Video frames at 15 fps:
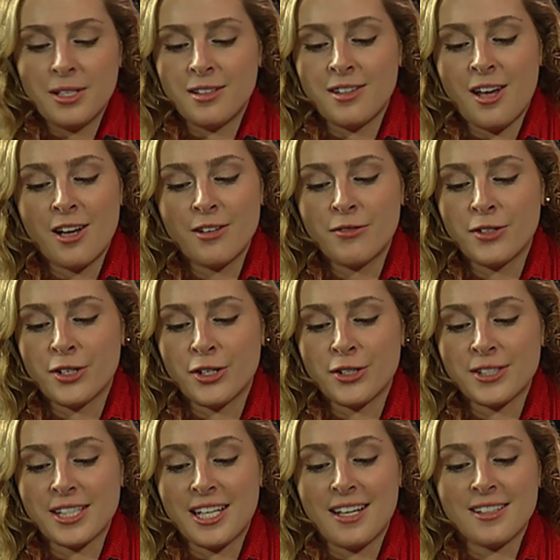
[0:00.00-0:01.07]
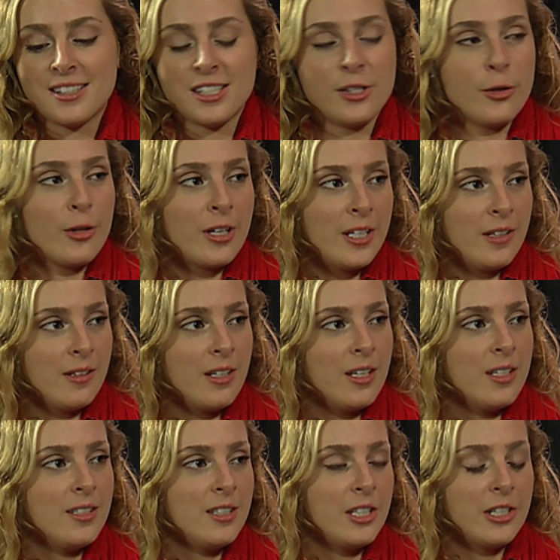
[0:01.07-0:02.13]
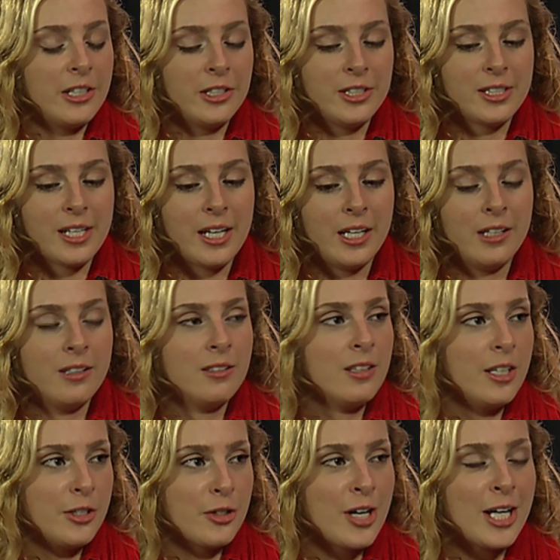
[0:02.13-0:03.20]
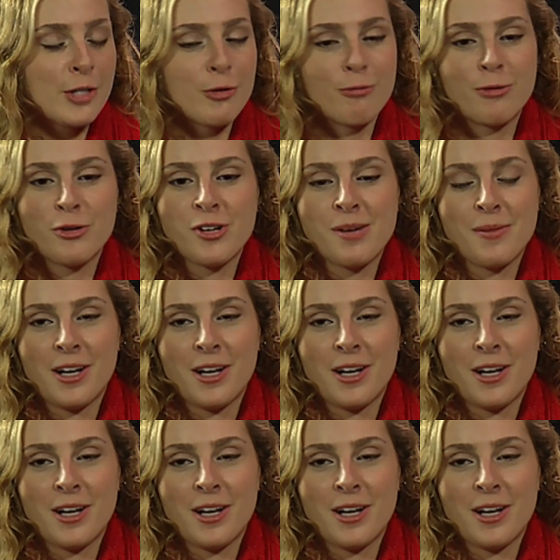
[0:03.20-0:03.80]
a lot of the girls that I see who are in the interior design undergraduate program,